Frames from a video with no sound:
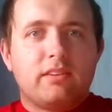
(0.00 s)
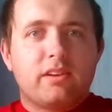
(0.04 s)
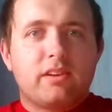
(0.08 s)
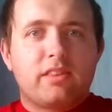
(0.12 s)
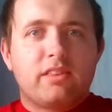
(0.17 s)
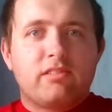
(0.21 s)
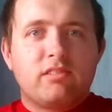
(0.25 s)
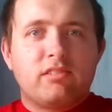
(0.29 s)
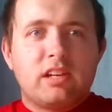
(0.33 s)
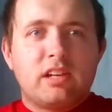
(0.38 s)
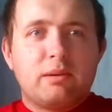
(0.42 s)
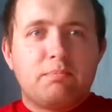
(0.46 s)
There are
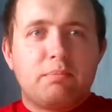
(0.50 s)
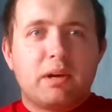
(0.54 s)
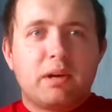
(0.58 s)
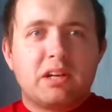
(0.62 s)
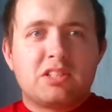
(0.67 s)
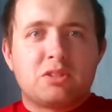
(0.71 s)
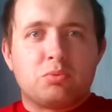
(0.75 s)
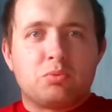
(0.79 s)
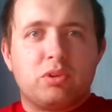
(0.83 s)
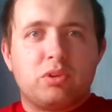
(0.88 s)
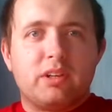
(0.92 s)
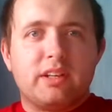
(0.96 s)
three
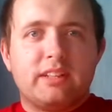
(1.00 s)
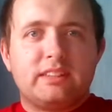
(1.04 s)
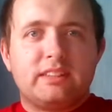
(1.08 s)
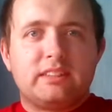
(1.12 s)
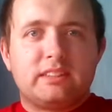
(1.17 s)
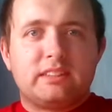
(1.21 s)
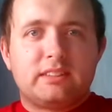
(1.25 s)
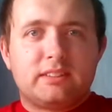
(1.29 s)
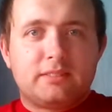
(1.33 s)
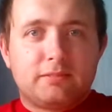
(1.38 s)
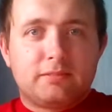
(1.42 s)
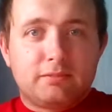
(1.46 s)

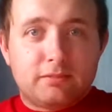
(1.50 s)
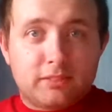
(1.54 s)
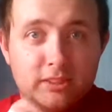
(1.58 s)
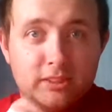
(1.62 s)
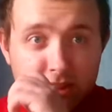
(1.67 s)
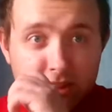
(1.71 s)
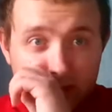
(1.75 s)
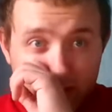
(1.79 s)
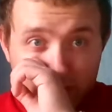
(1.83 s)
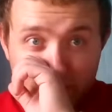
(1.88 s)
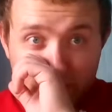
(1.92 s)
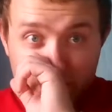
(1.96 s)
buzzwords
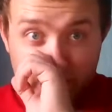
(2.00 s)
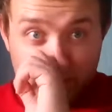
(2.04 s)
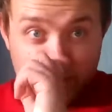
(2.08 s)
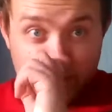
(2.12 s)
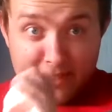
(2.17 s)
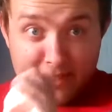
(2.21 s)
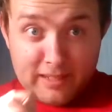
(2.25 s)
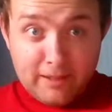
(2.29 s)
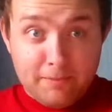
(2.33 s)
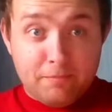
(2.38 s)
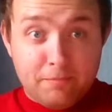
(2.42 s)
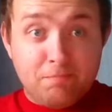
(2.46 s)

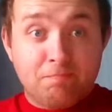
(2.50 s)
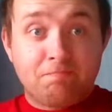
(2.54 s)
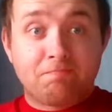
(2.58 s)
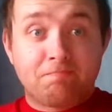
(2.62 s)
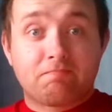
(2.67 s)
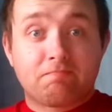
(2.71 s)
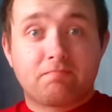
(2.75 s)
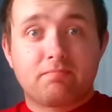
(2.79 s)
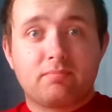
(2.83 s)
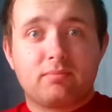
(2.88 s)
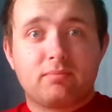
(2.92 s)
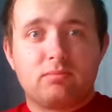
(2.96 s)
to uh,
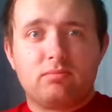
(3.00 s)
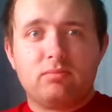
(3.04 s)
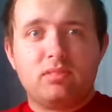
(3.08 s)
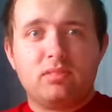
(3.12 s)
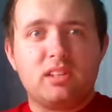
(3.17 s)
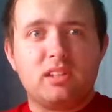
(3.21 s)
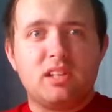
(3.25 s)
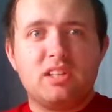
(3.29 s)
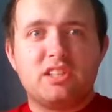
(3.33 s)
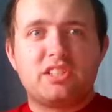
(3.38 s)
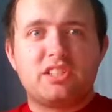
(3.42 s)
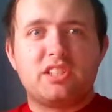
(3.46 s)

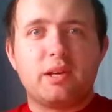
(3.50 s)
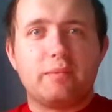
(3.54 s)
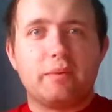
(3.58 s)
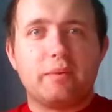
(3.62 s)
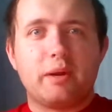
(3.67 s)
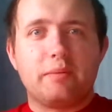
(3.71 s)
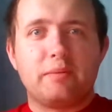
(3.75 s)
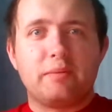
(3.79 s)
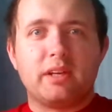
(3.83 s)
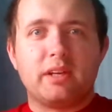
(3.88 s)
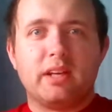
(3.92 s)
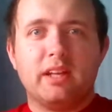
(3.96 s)

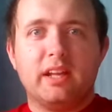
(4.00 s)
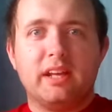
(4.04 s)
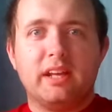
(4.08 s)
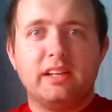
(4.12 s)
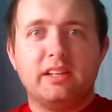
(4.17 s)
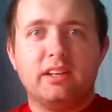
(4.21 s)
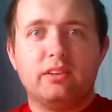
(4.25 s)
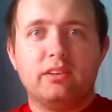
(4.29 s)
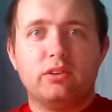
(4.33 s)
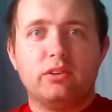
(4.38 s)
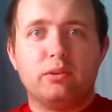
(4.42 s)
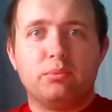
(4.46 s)
sum up the
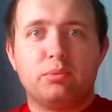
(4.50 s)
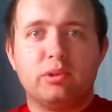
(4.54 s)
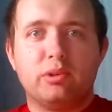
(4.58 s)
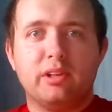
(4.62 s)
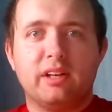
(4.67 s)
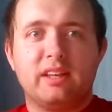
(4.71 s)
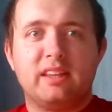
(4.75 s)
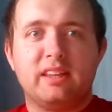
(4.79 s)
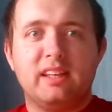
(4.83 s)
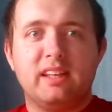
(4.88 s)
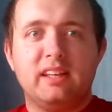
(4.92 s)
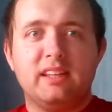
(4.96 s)
Canadian Grand
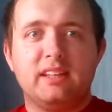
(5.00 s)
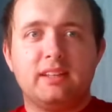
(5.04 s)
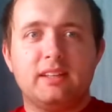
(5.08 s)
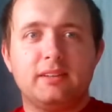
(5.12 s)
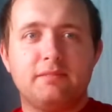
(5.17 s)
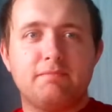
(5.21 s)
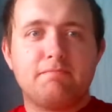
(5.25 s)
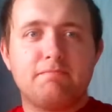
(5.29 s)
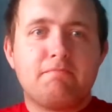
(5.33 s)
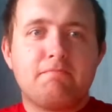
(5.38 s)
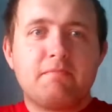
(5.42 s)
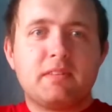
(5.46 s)
Prix, I
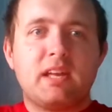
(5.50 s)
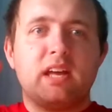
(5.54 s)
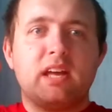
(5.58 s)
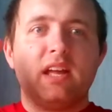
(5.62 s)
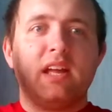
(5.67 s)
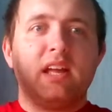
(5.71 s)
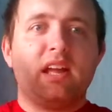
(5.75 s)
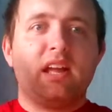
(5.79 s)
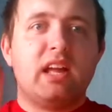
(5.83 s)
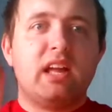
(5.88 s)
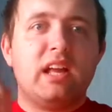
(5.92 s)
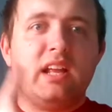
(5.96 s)
think.
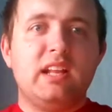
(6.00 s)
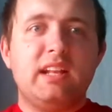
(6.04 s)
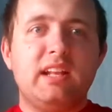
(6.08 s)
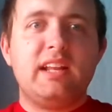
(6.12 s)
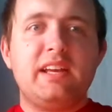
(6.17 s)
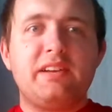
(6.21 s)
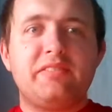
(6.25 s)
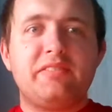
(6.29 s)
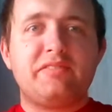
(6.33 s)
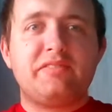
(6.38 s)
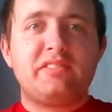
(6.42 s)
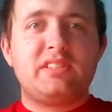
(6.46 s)

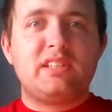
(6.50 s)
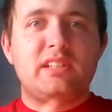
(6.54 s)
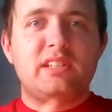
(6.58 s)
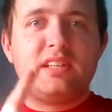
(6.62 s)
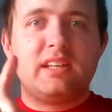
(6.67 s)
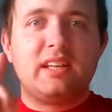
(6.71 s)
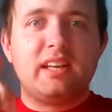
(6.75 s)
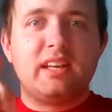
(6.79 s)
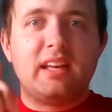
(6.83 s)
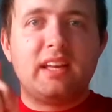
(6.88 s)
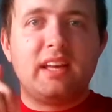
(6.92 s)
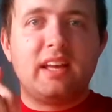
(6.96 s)

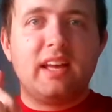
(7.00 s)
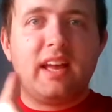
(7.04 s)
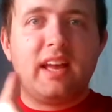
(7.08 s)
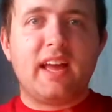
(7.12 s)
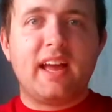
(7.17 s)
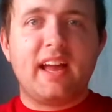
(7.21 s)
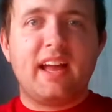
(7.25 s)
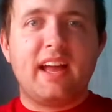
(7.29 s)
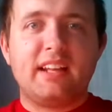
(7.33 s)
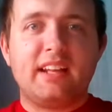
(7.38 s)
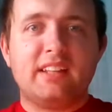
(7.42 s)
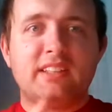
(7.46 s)
Lift
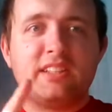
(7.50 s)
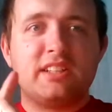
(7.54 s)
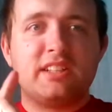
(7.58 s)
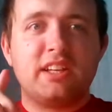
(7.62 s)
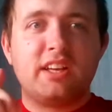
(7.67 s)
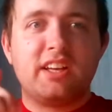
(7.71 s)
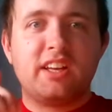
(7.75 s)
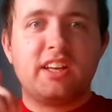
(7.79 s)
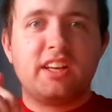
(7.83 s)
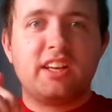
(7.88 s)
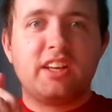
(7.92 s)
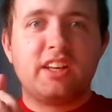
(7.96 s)
and
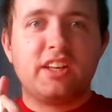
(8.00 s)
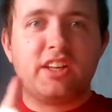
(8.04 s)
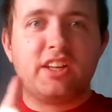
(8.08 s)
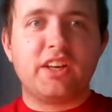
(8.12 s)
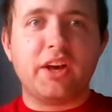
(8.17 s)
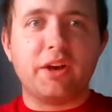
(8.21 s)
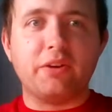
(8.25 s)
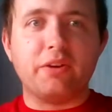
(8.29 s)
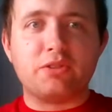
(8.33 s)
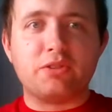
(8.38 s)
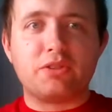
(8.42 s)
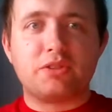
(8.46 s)

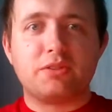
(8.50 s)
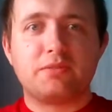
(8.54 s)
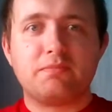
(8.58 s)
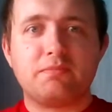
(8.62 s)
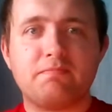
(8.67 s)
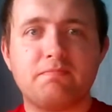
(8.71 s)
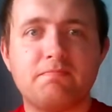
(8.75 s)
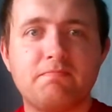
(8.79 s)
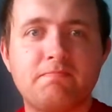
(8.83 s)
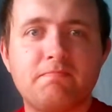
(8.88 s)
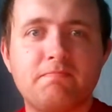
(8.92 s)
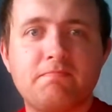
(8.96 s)

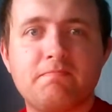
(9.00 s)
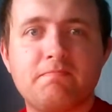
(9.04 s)
coast.